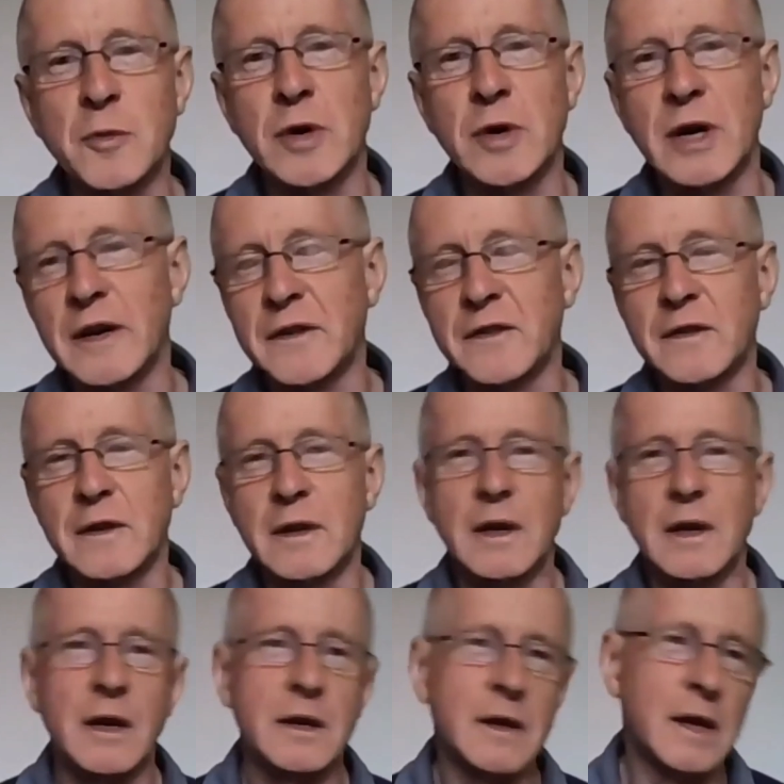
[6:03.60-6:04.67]
works
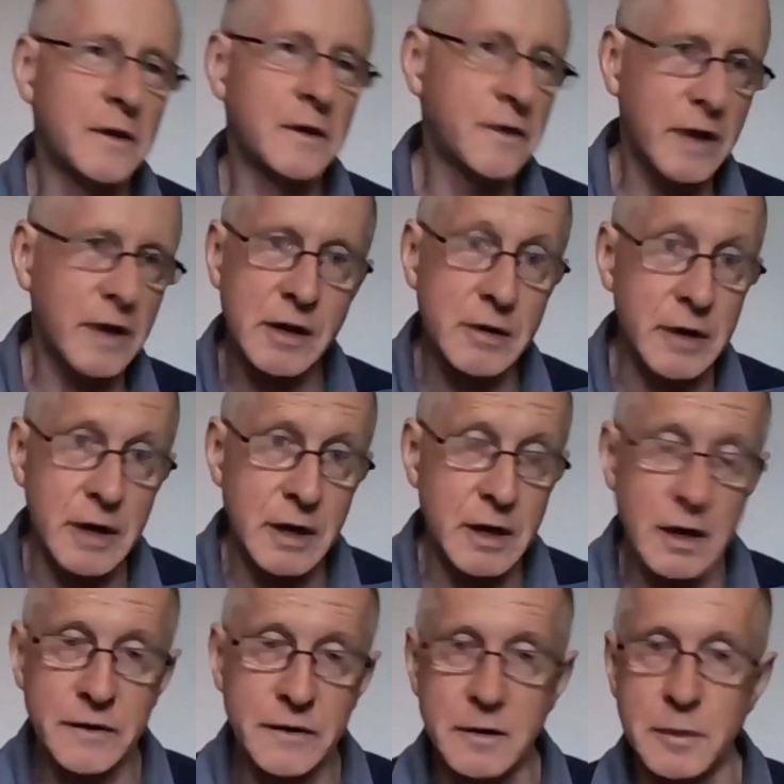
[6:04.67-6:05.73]
in secret
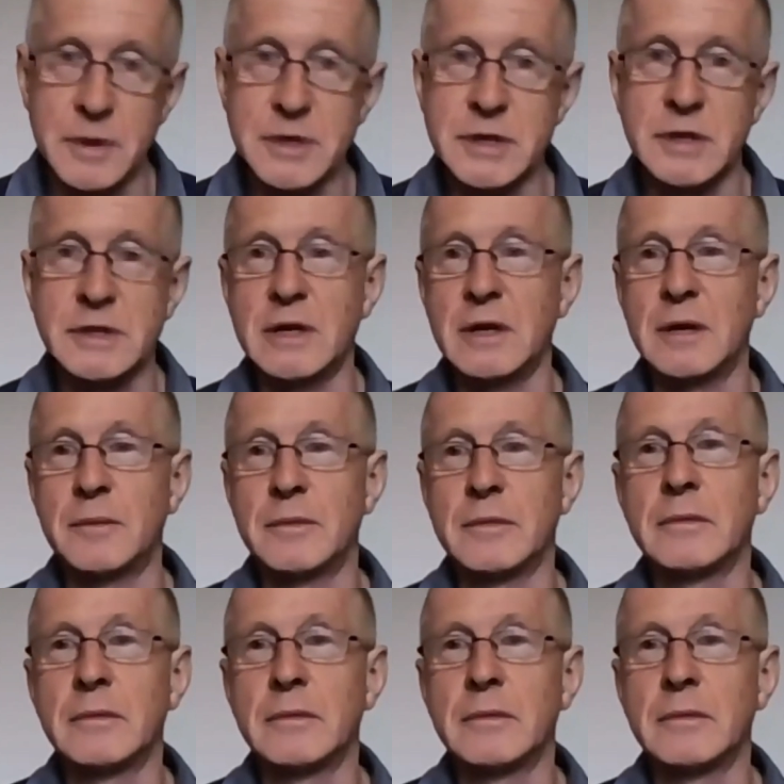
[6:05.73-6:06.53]
so much of the time.